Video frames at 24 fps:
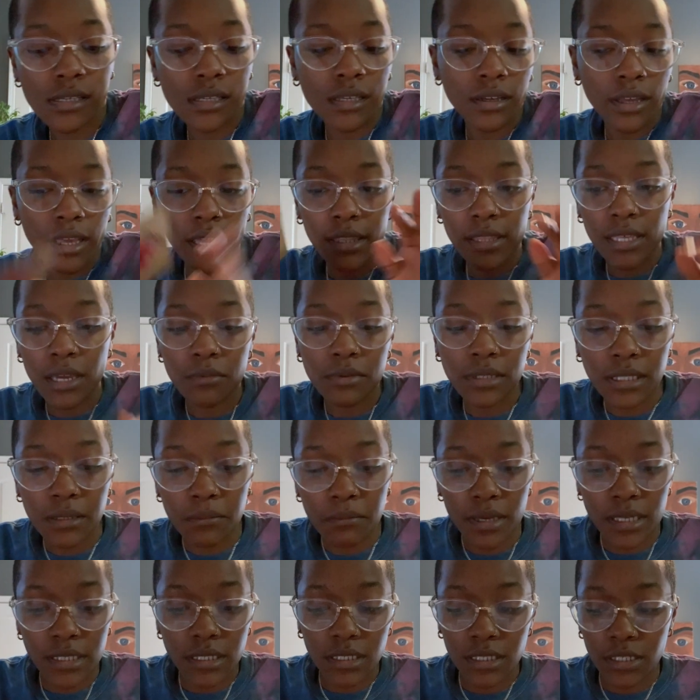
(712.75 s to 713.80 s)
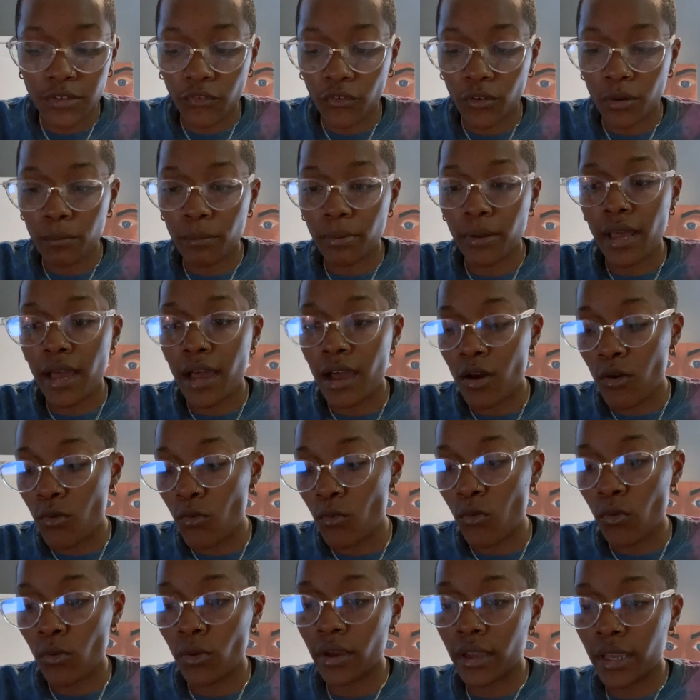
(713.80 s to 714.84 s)
Okay, that was the message for Pile
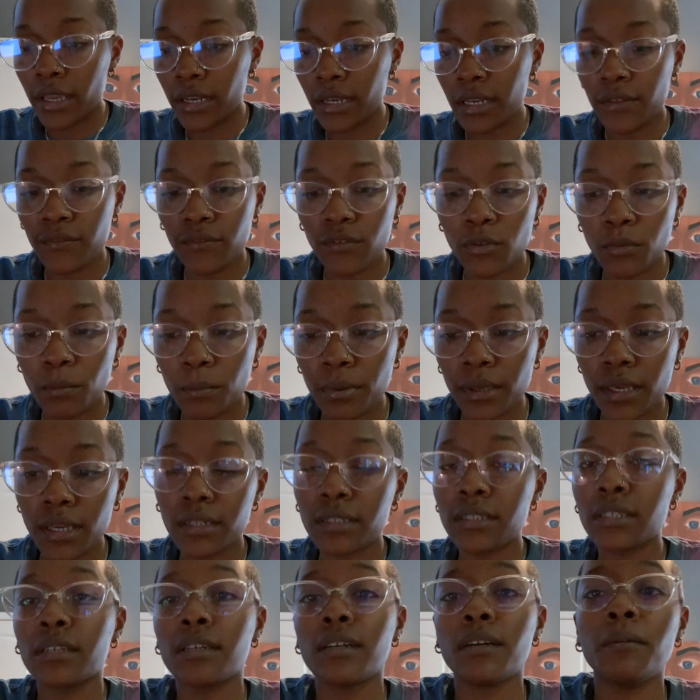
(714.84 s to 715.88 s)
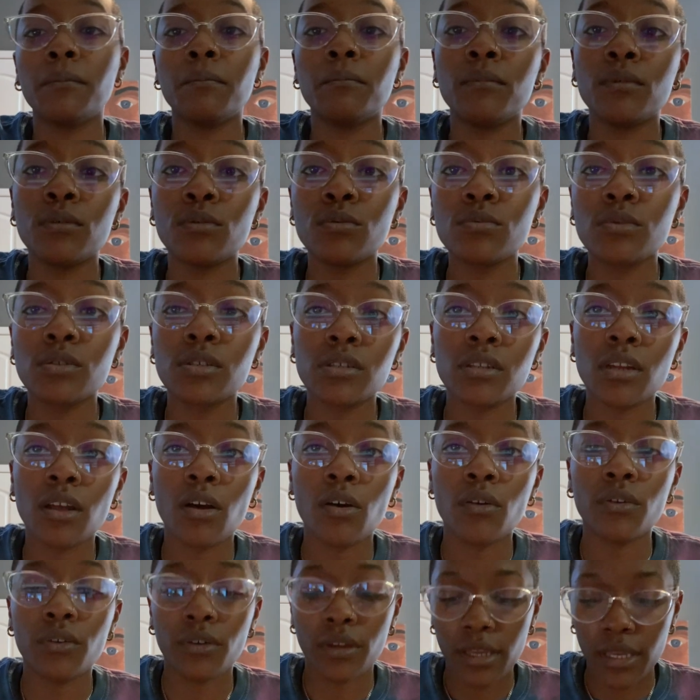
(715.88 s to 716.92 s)
1. If you picked
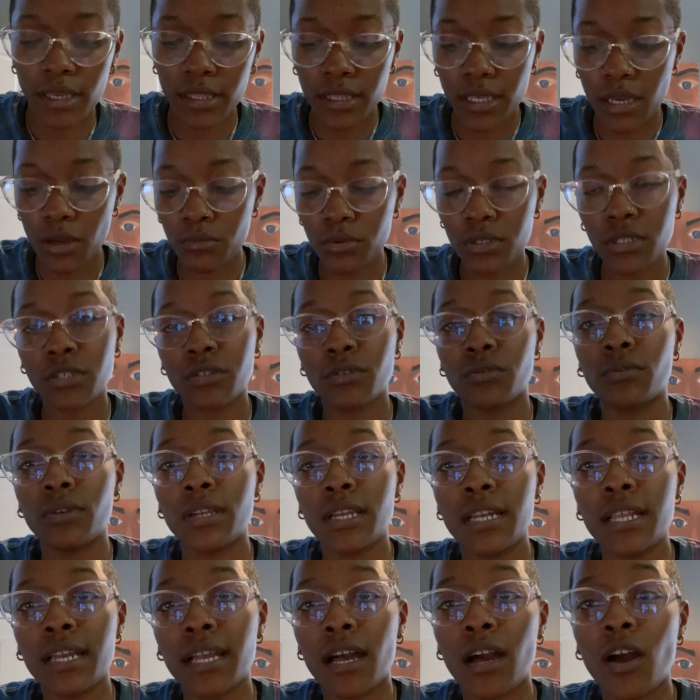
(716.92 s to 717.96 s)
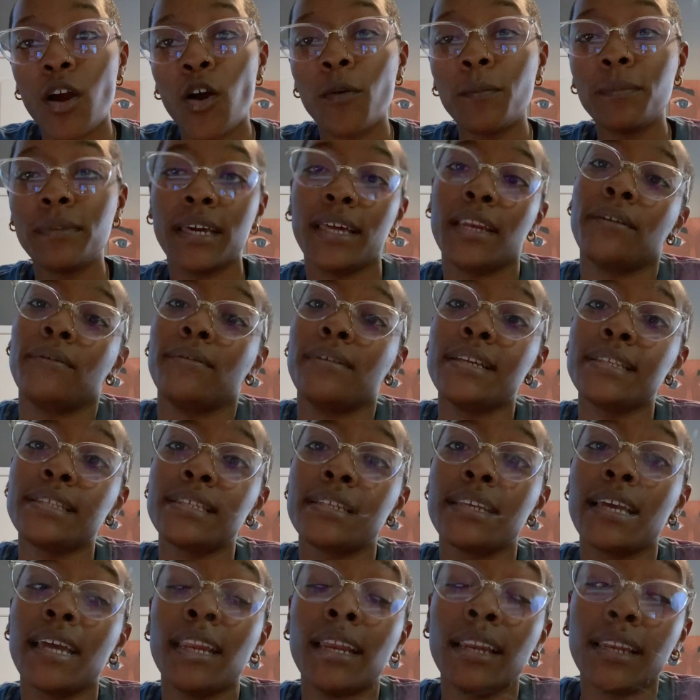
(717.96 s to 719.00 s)
Moonstone, okay, that was your reading. I hope that it
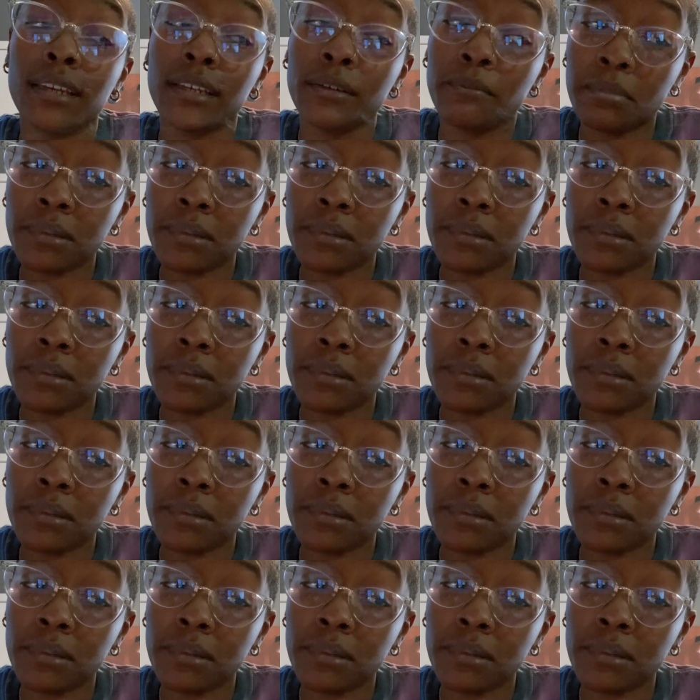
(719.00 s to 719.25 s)
resonated.